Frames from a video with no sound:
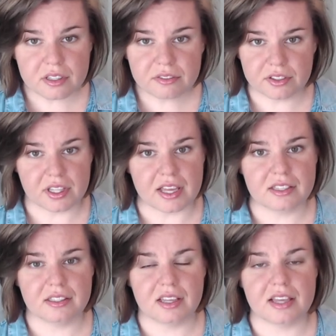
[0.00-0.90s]
for
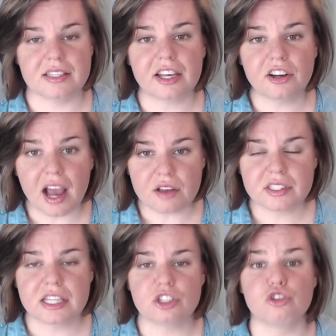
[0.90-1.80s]
this is that your house
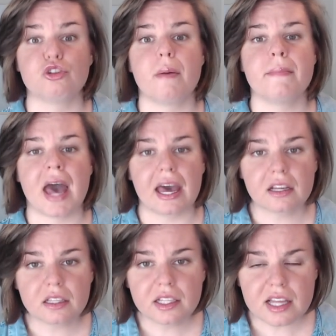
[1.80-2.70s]
gets
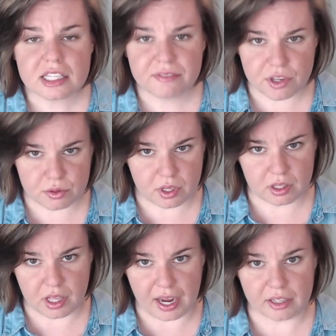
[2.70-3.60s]
dramatically less views
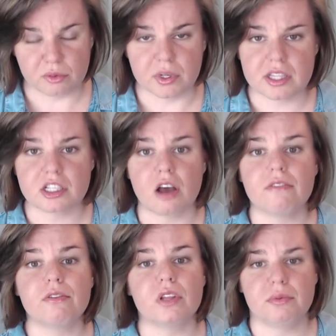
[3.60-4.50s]
online when it's not
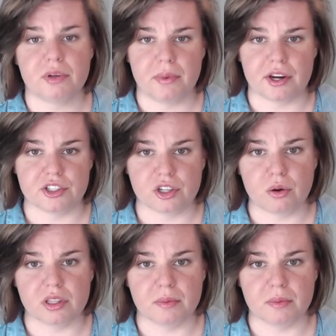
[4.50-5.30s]
fully prepared to go on the